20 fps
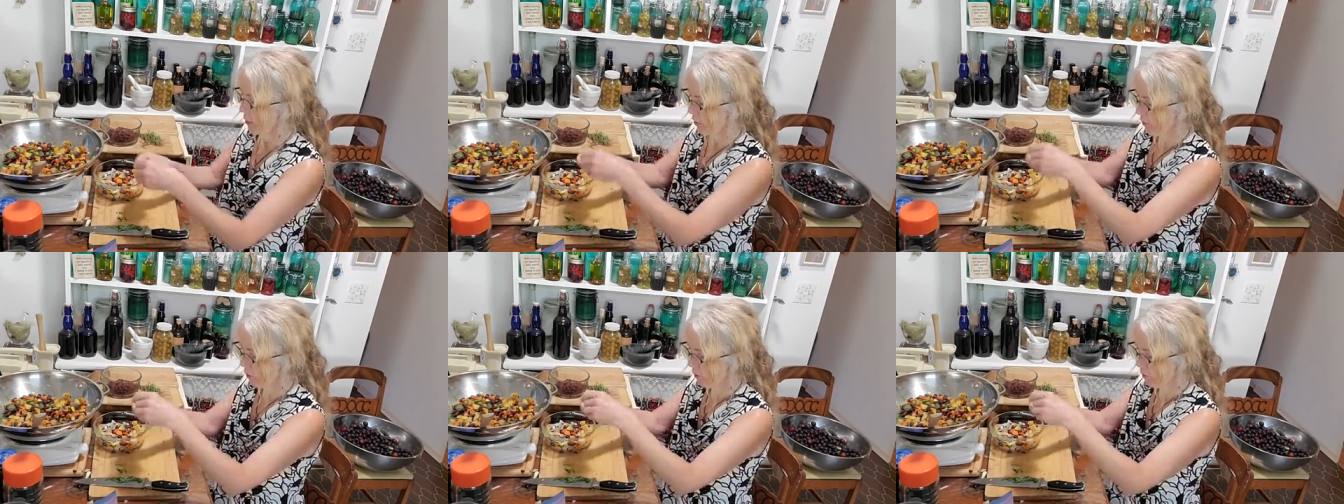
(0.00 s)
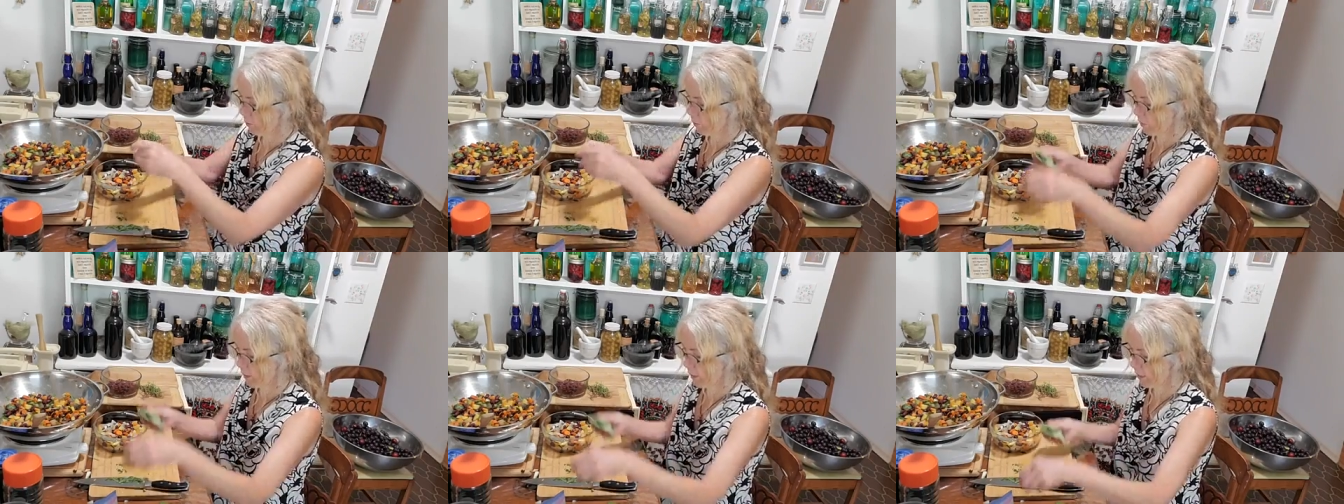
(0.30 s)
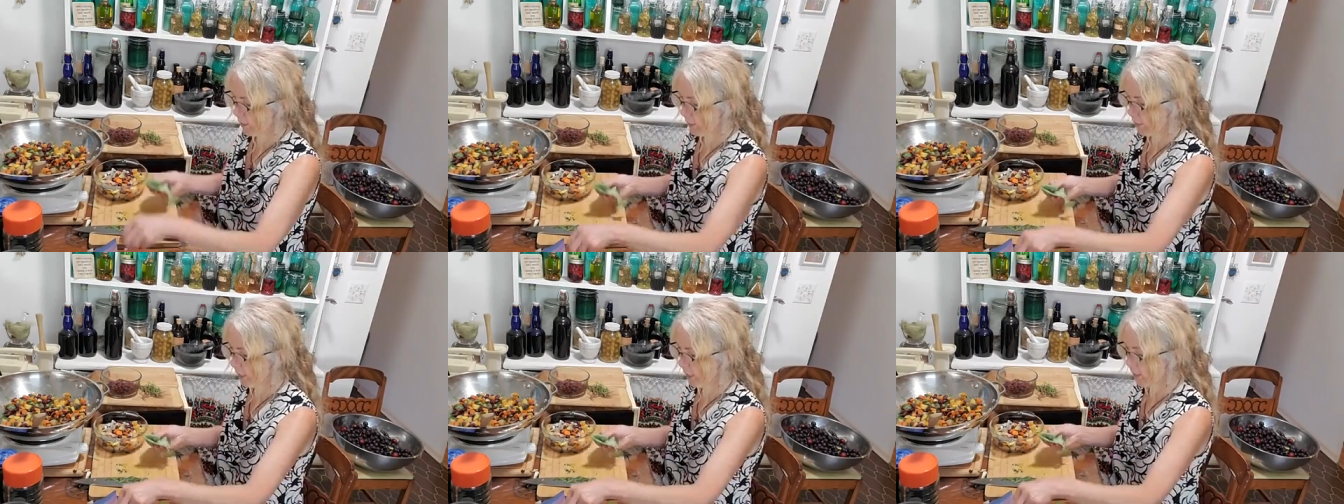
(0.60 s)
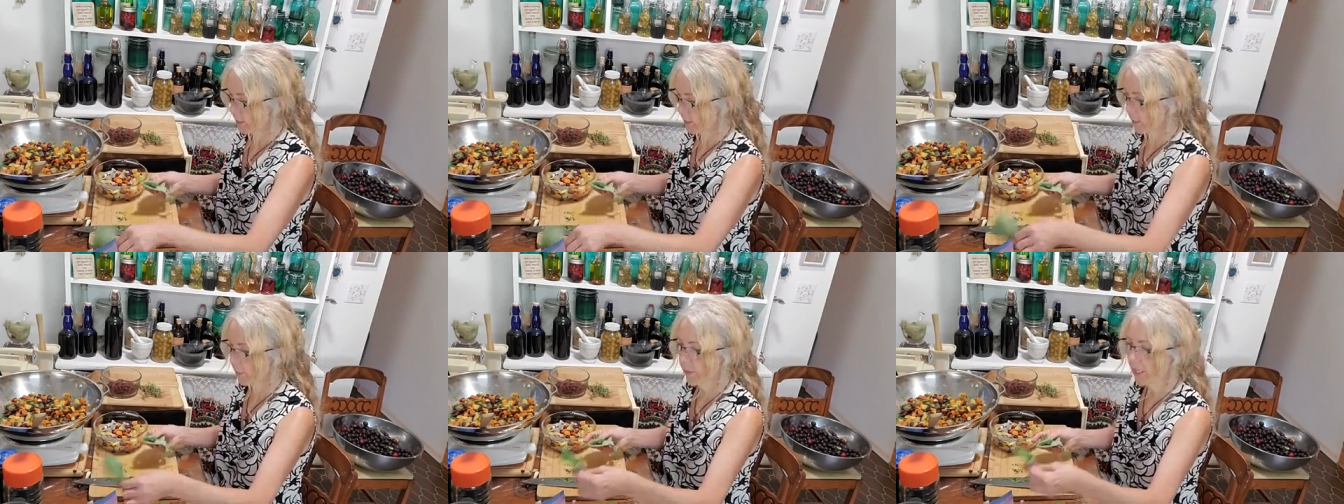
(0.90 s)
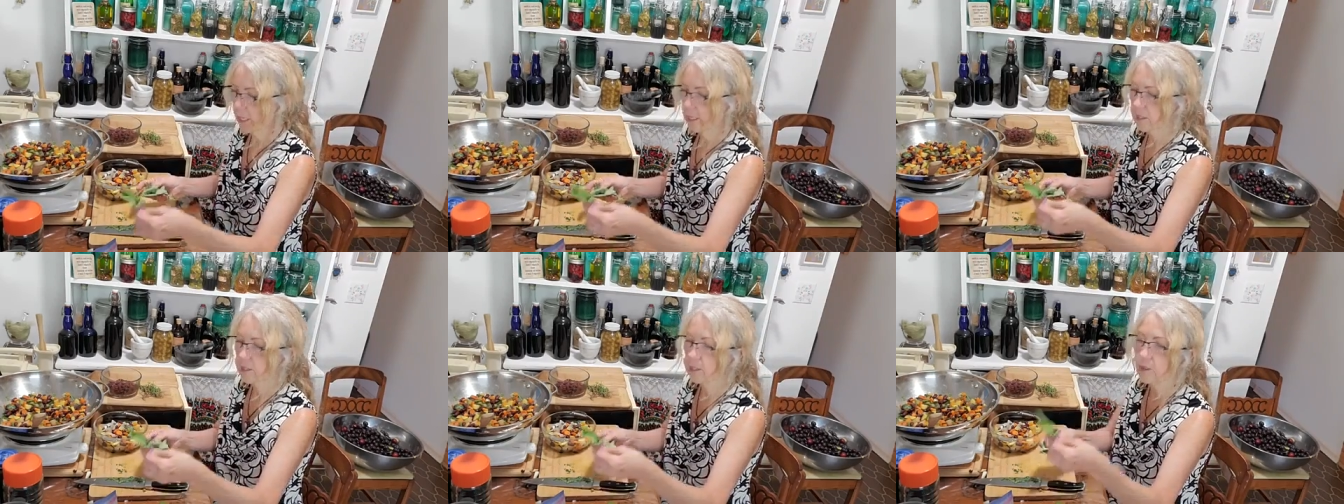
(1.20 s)
I'll just wind these up
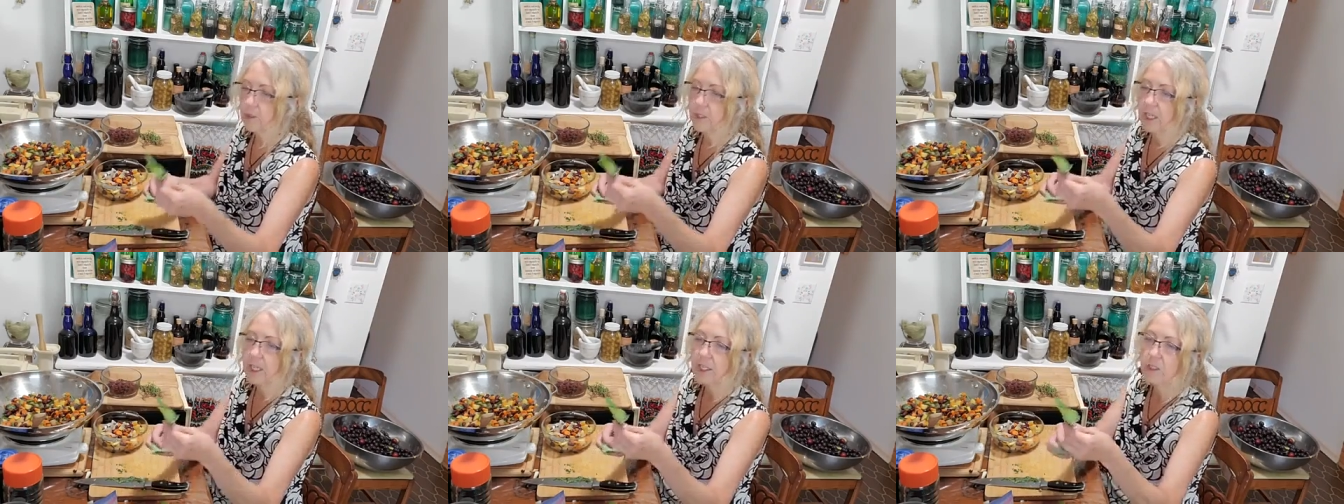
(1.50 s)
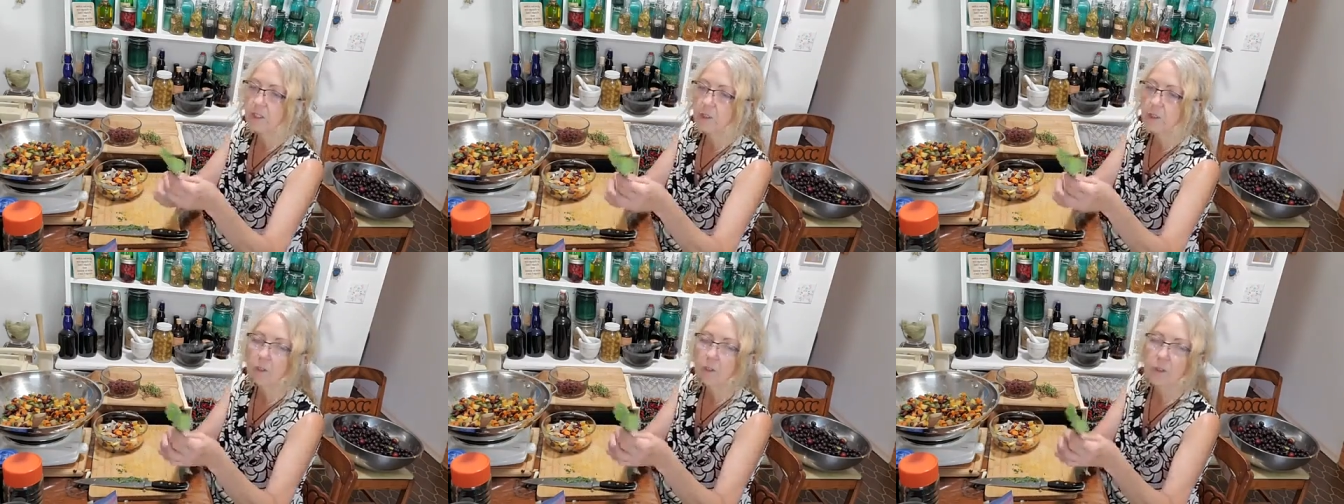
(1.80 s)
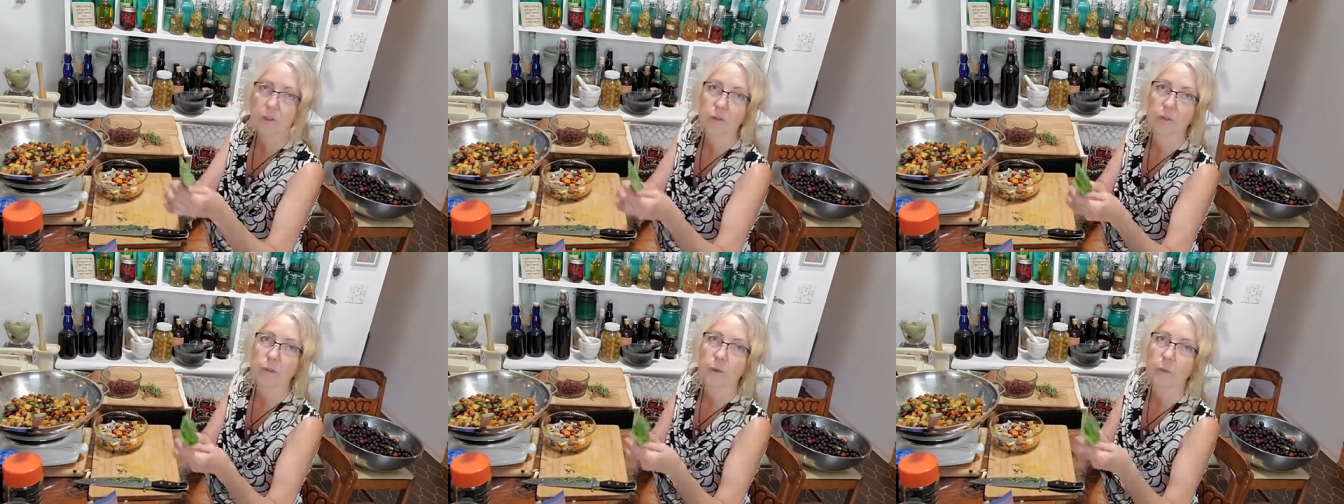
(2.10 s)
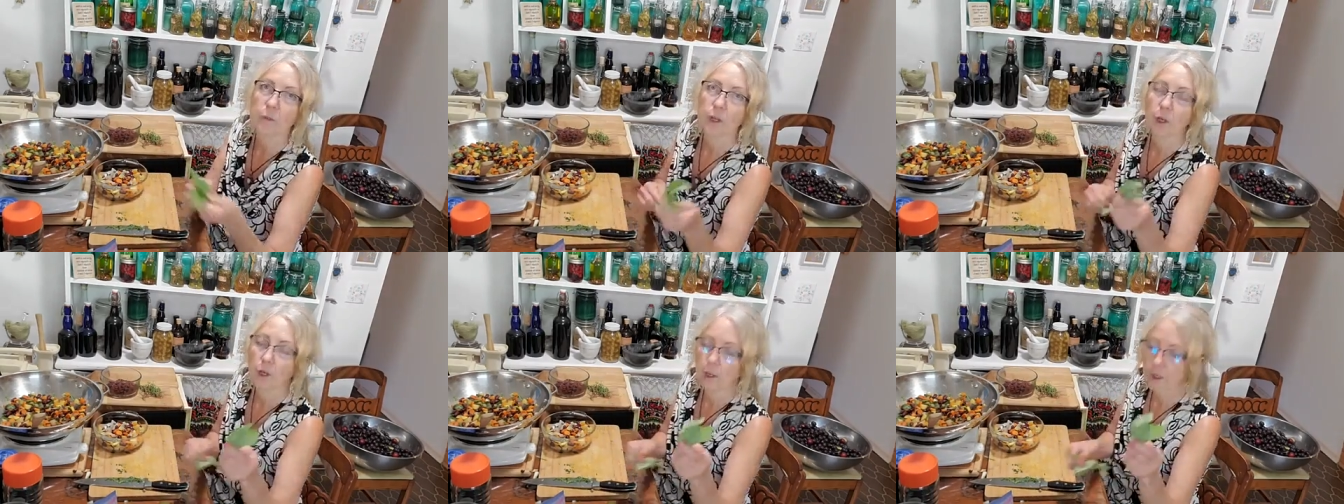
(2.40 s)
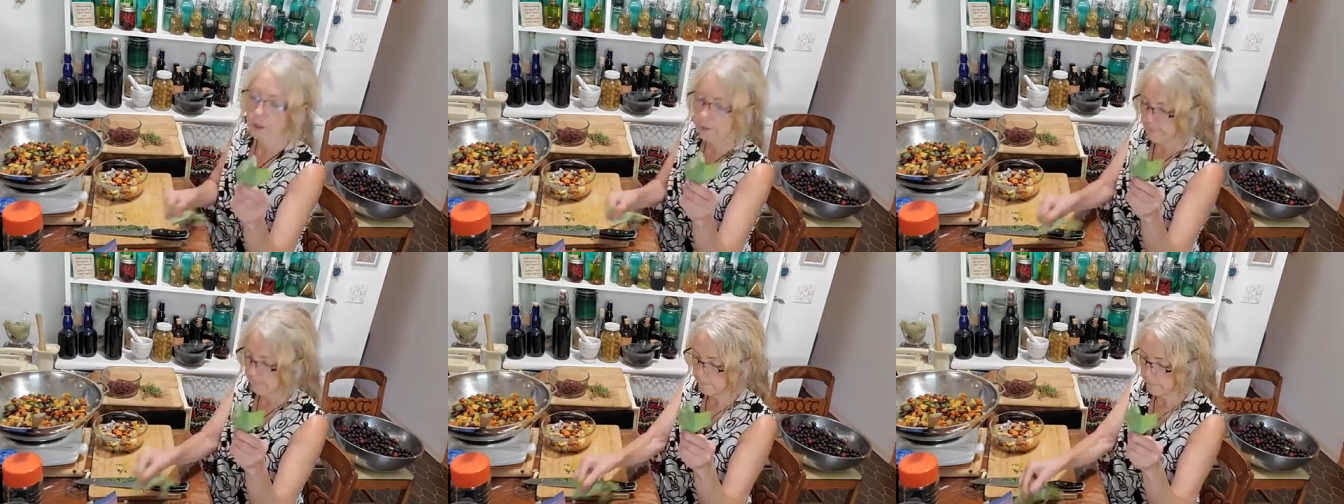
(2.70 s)
again. So these are from the
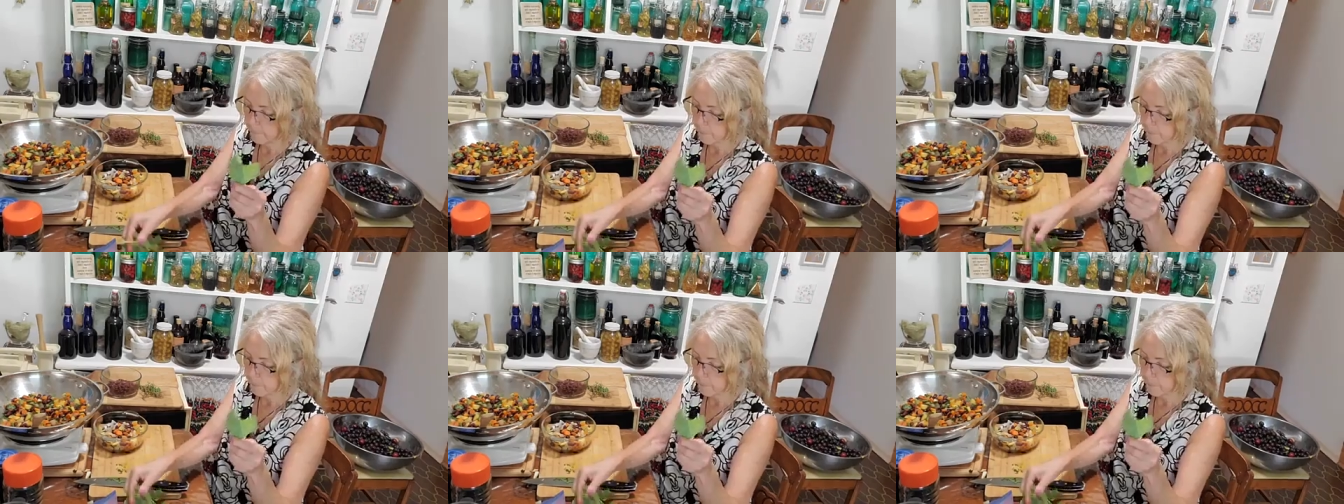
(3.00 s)
garden,